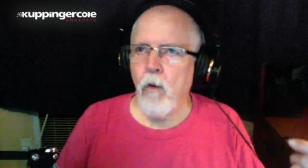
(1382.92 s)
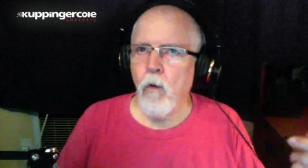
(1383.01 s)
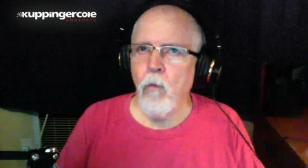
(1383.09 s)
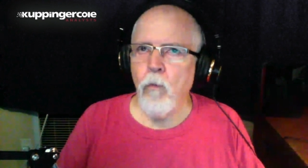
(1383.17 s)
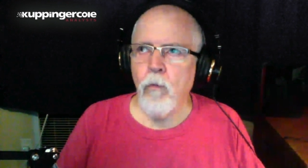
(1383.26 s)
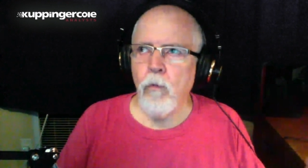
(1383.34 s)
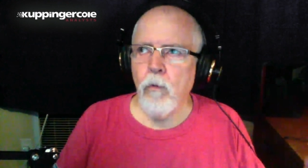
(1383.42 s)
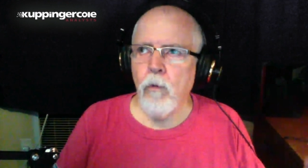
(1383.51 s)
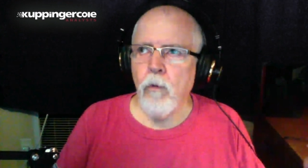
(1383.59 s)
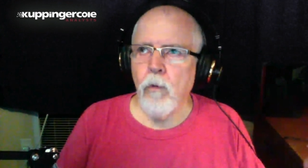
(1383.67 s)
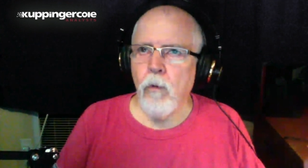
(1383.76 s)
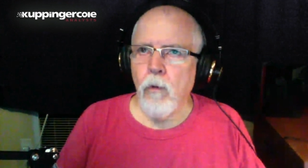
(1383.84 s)
own
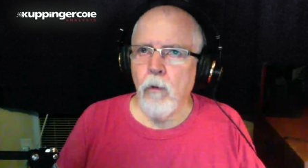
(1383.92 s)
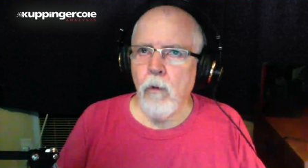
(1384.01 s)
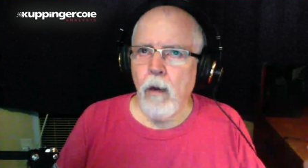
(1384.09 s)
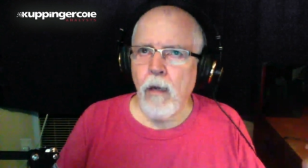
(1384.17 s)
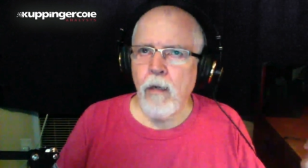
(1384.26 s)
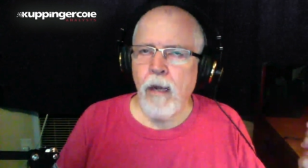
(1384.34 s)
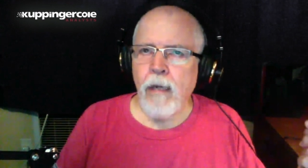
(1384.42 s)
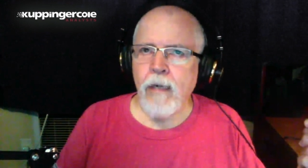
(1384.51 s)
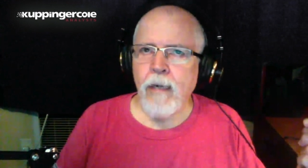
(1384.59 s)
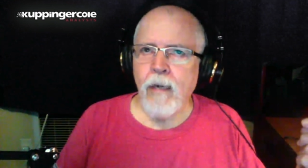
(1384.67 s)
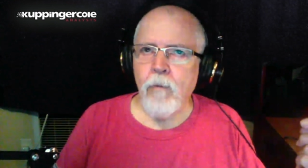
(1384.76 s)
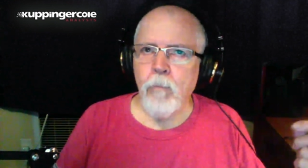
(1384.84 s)
and, and
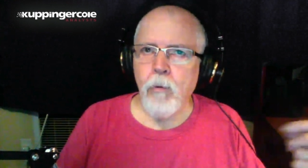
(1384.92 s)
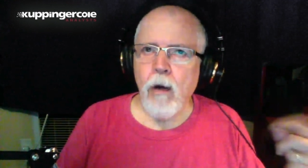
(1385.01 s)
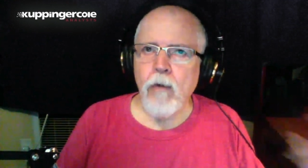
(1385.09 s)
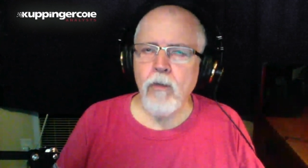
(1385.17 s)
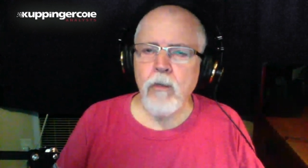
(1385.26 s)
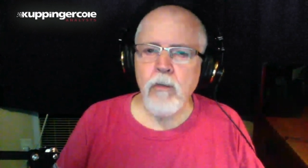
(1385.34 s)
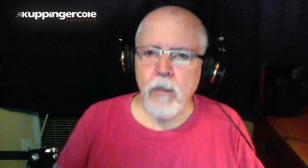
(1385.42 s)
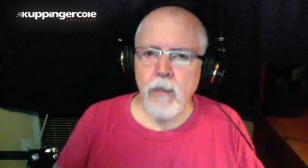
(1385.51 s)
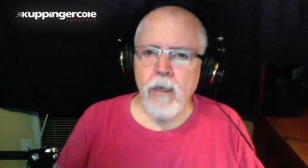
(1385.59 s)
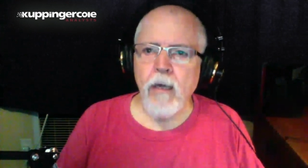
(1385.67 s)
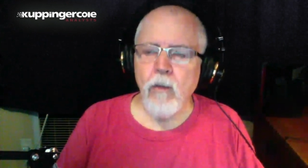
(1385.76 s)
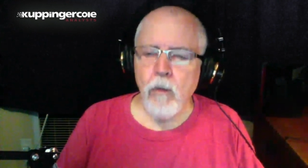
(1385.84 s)
can process the
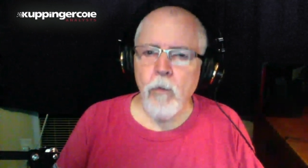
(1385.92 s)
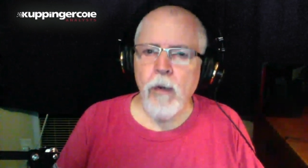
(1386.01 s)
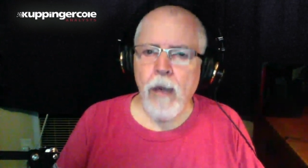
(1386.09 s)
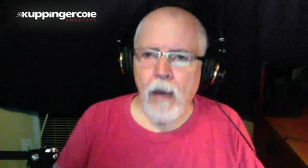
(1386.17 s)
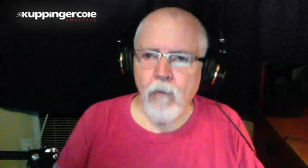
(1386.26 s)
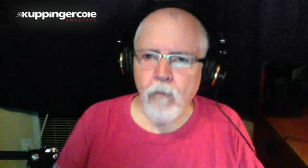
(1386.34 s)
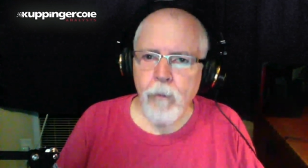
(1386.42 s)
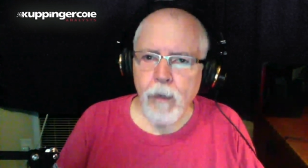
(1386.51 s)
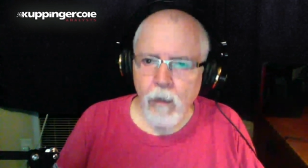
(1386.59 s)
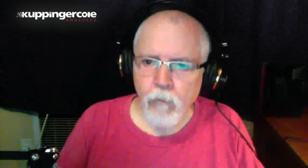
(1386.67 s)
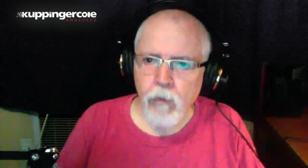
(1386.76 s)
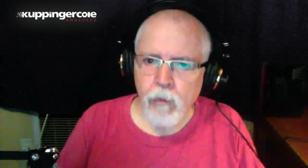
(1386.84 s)
data that we have about
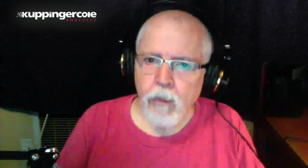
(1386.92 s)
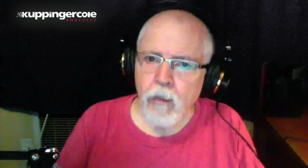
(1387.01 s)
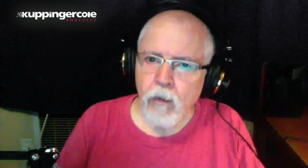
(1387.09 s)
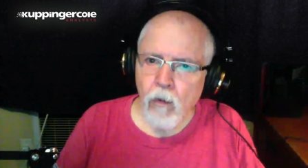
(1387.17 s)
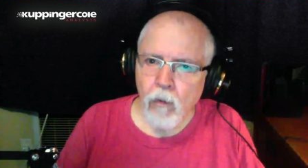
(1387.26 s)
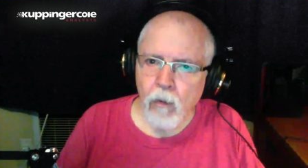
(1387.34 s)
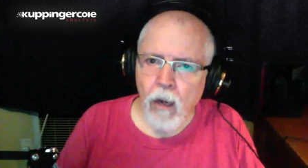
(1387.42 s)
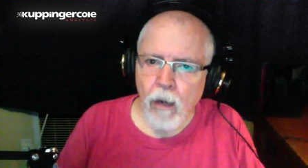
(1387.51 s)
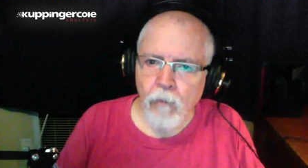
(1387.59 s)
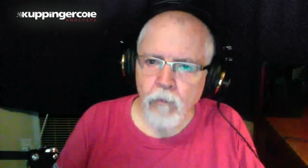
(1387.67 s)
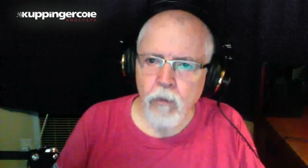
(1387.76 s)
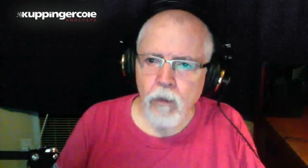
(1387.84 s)
everything in our
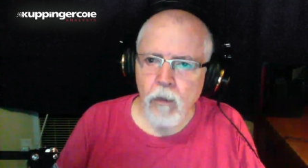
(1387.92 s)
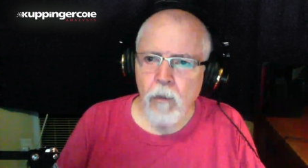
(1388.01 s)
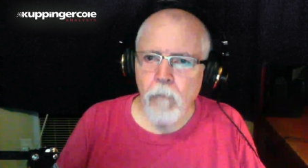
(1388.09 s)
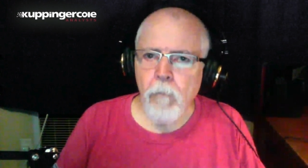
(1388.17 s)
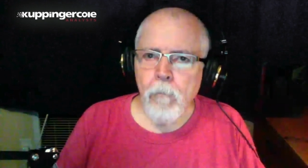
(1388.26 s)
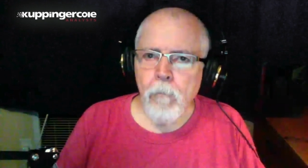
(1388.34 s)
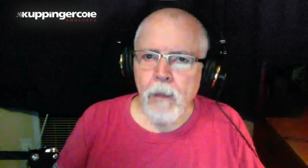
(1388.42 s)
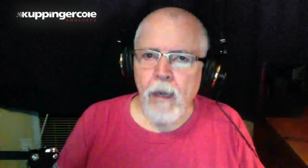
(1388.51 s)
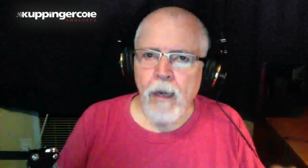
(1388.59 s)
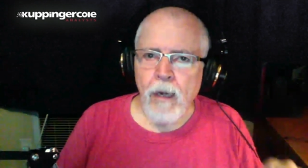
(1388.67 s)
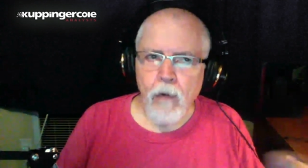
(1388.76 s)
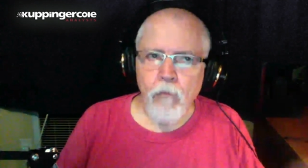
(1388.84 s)
lives.
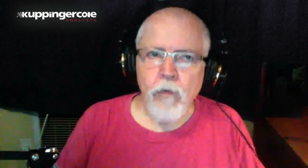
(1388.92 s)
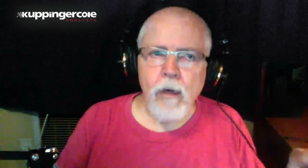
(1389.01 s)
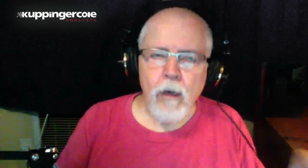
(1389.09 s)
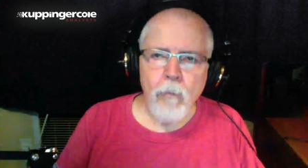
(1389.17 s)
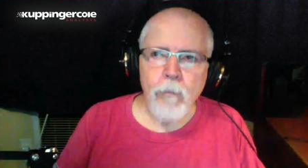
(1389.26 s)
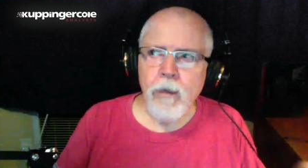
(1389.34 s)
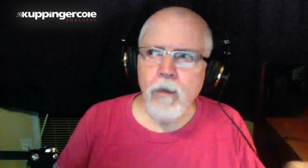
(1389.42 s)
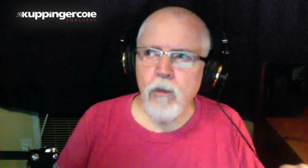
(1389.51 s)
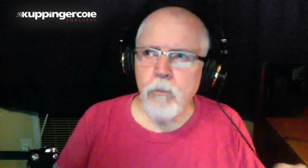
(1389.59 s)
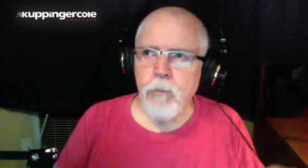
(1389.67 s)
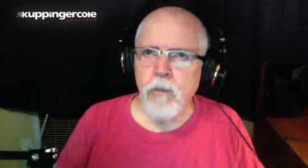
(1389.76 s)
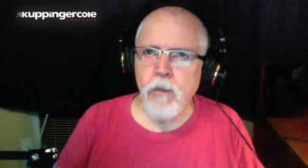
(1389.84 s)
And every company is
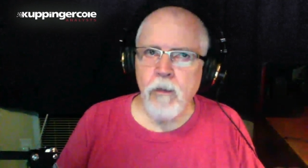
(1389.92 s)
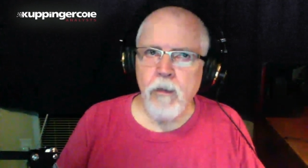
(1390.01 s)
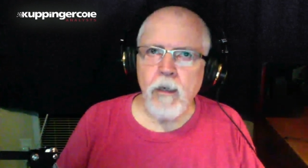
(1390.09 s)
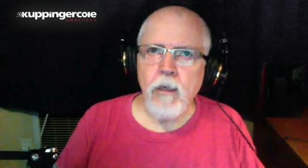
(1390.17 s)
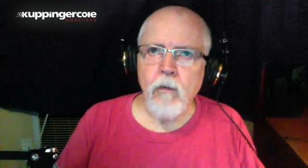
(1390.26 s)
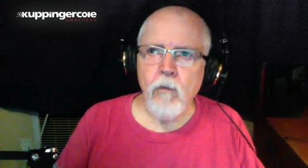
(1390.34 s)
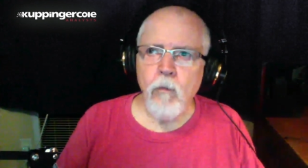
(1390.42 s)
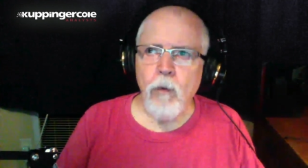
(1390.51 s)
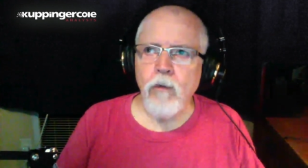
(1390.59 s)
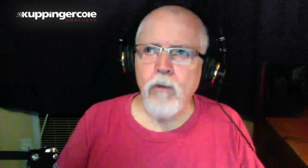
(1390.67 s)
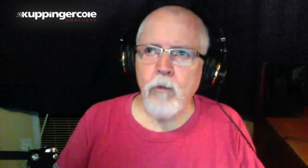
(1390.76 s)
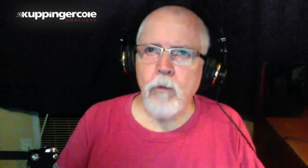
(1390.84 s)
busy thinking of
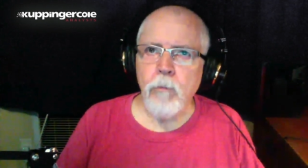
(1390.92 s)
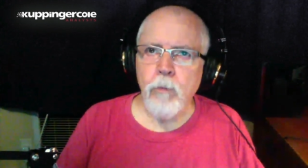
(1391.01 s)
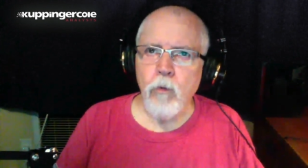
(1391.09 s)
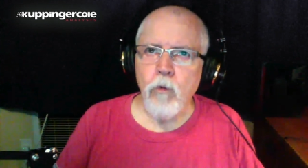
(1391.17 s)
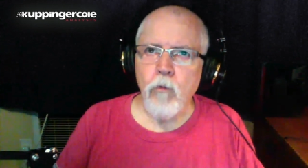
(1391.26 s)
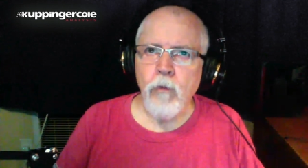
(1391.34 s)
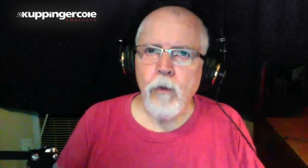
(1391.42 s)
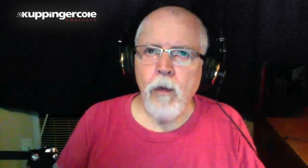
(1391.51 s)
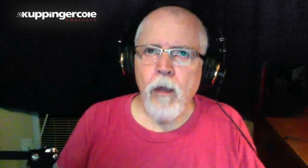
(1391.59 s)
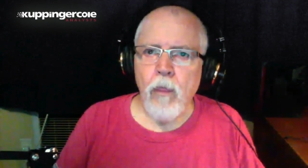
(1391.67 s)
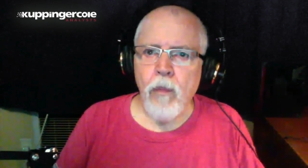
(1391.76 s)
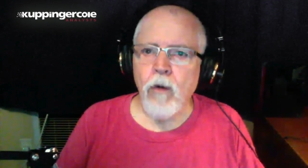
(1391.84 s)
ways to improve
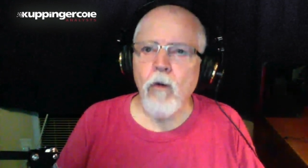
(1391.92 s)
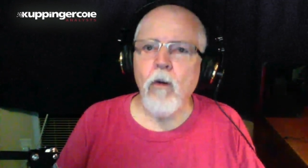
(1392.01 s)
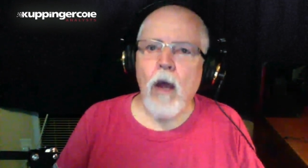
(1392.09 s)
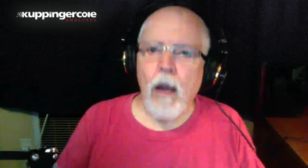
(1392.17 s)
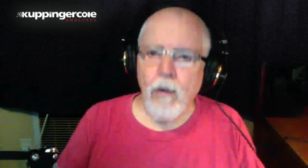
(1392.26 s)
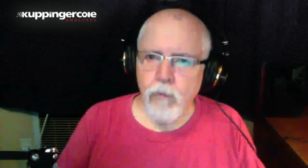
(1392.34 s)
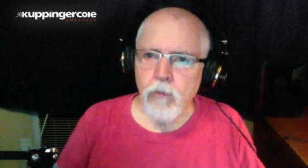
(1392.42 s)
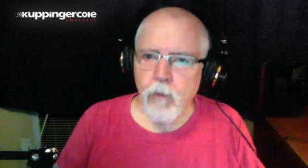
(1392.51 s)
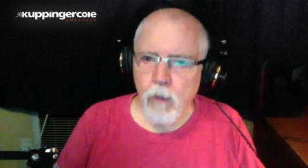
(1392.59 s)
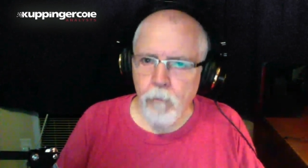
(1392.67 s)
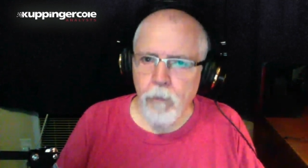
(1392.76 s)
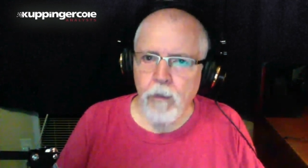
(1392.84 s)
their lives as
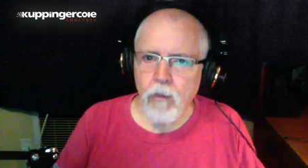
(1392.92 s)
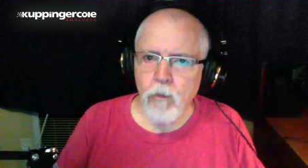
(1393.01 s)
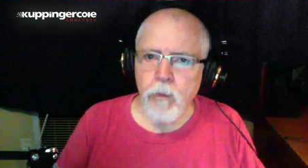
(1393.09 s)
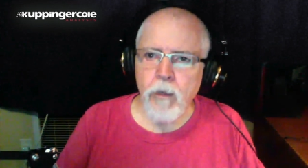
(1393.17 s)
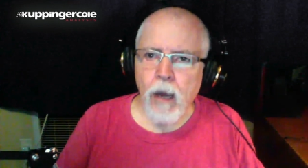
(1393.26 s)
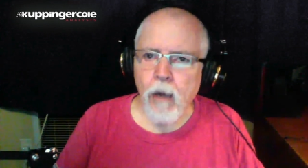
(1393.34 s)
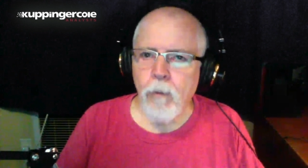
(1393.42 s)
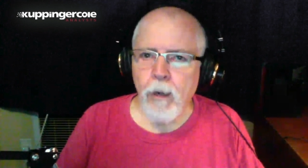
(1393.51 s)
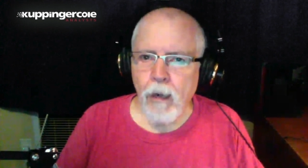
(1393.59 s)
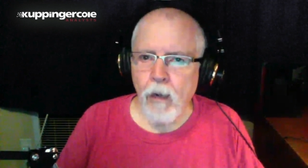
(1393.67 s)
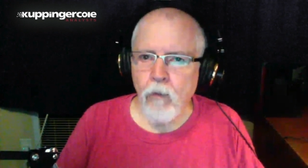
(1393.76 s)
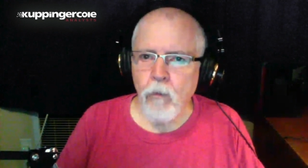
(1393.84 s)
companies, but not about
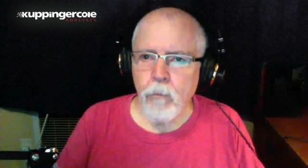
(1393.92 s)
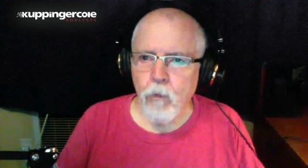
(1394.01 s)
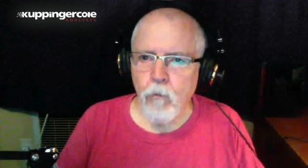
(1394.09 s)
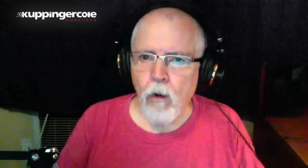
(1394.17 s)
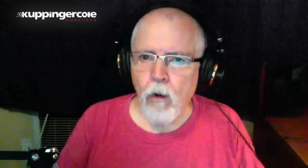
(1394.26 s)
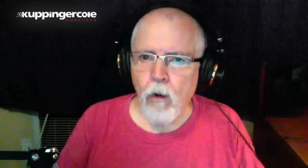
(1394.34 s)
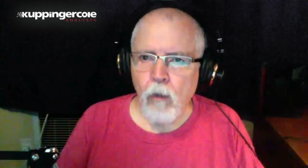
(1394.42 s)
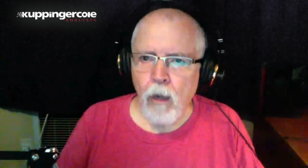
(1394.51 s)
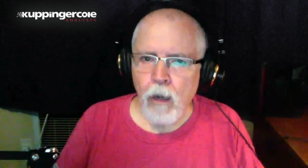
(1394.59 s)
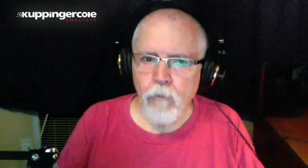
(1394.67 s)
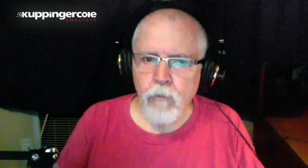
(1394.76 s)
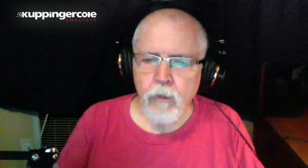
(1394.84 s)
how to improve our
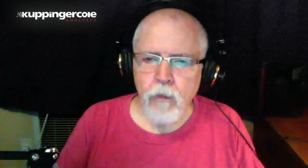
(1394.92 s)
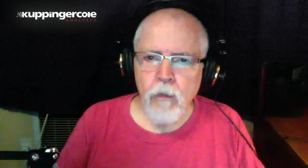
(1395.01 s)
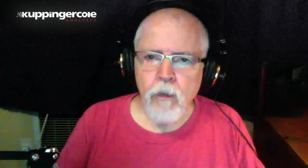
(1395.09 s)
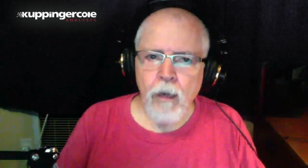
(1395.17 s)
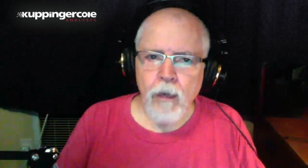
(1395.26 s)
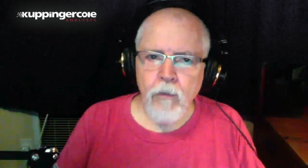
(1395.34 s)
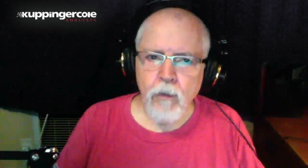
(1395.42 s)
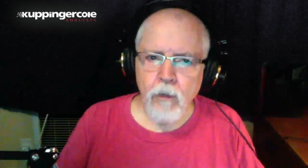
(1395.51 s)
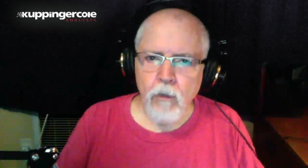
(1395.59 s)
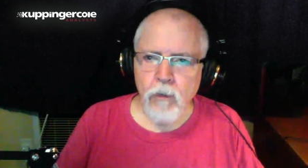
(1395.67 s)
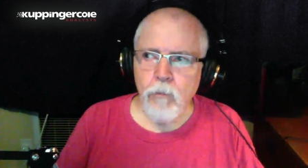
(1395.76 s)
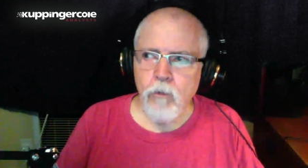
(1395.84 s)
lives as
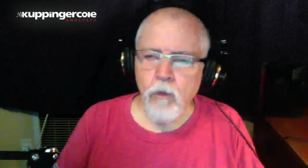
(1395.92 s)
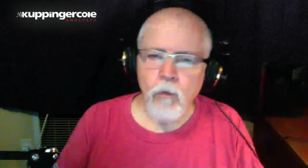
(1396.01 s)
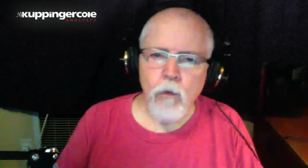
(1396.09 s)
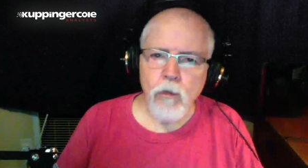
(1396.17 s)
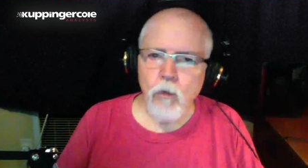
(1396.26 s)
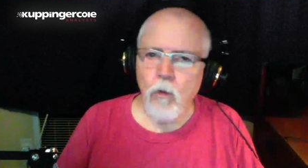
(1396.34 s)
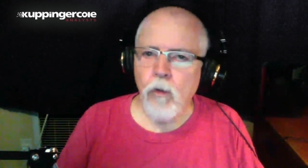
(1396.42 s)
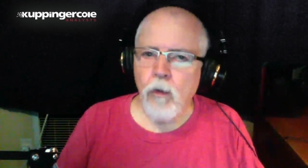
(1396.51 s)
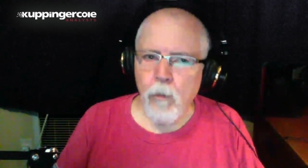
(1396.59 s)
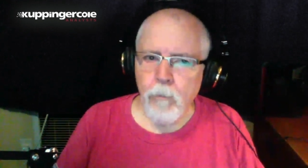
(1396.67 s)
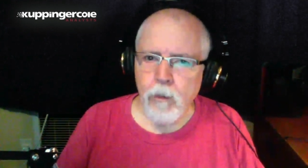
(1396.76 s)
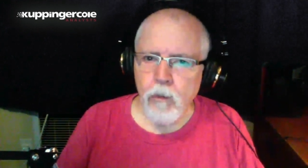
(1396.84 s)
customers across all the
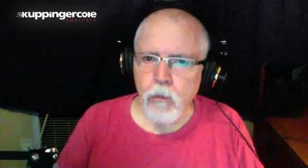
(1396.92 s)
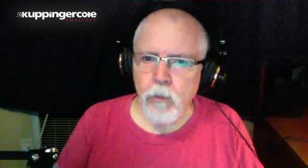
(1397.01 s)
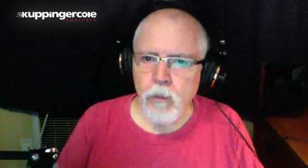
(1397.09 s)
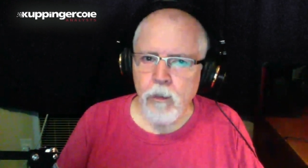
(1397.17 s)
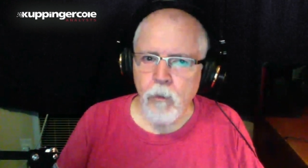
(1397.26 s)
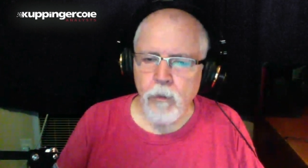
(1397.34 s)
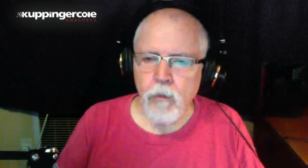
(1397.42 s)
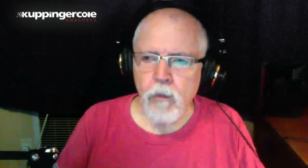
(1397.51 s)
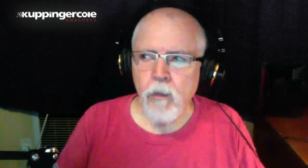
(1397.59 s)
companies we deal with.